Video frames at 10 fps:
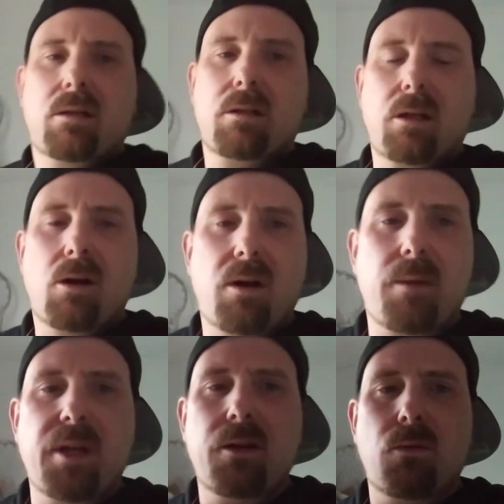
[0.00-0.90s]
You know what I
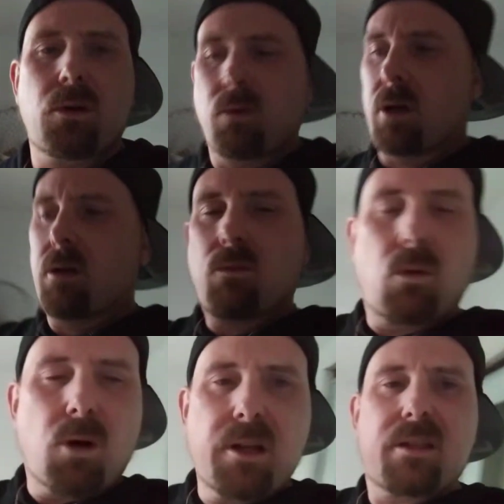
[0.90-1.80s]
mean? We're, we're,
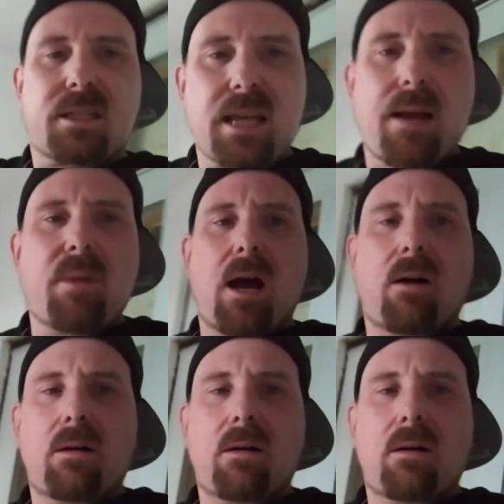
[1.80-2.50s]
we're one and the same now.